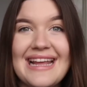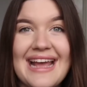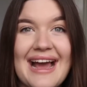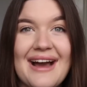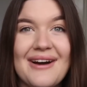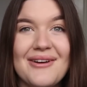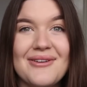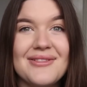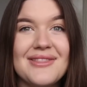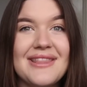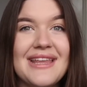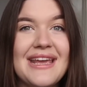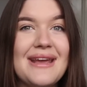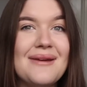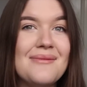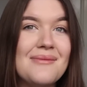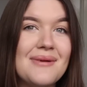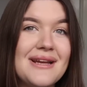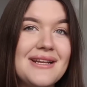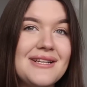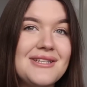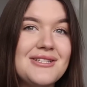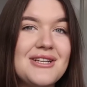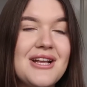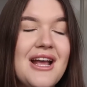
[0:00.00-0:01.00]
healthy,
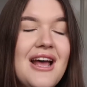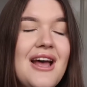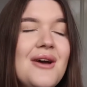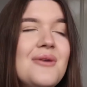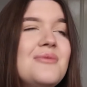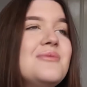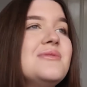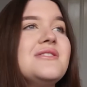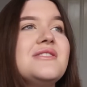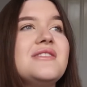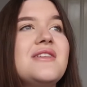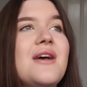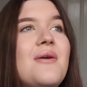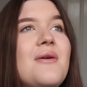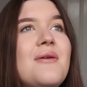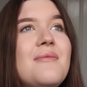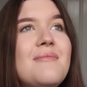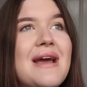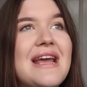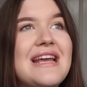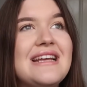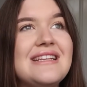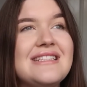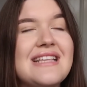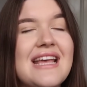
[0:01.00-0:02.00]
which was so
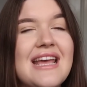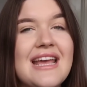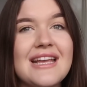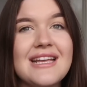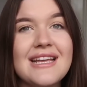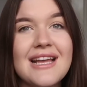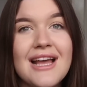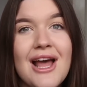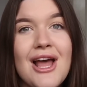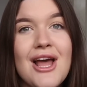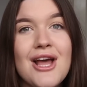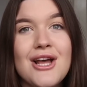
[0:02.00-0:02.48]
amazing.